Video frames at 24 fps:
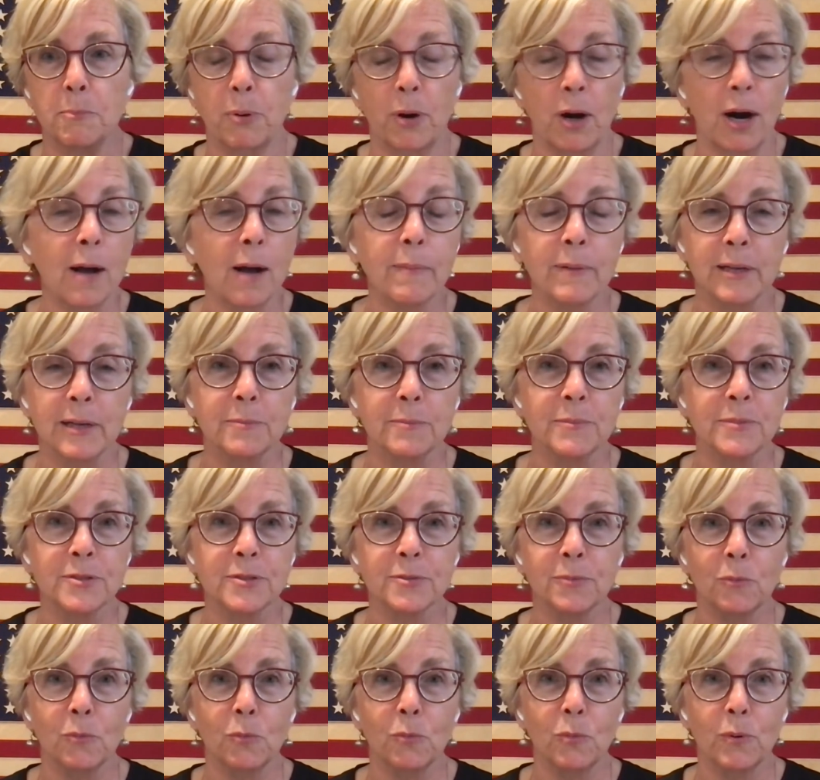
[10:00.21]

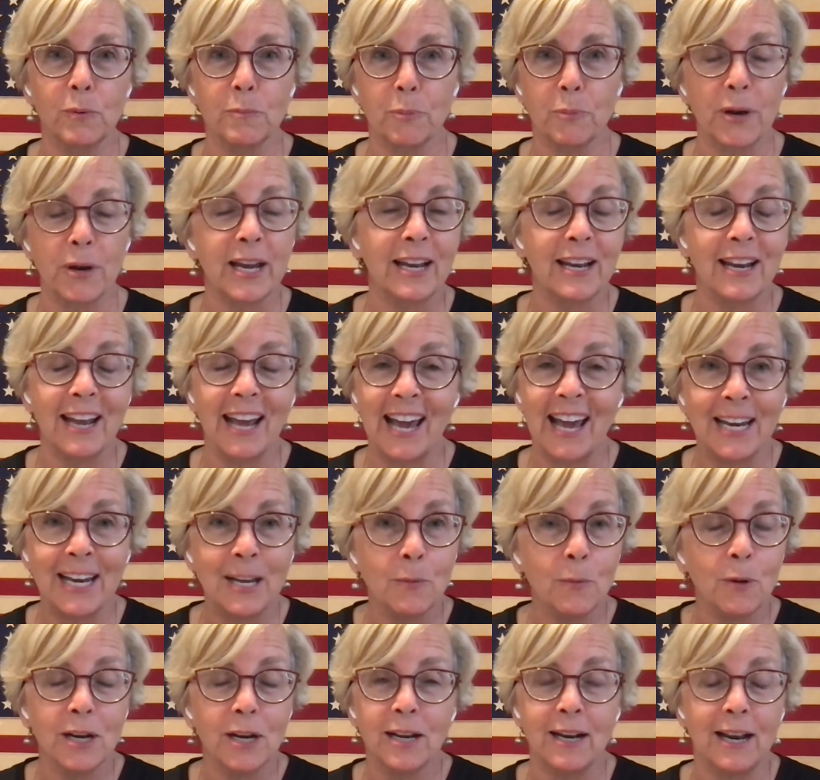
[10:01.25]
problems with bringing
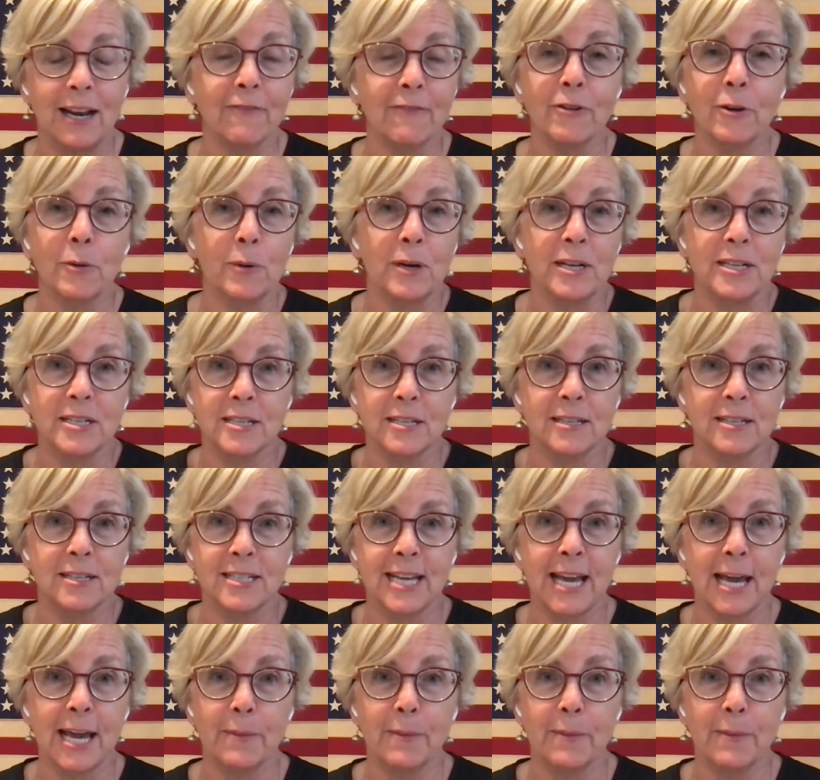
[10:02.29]
anyone and everyone to the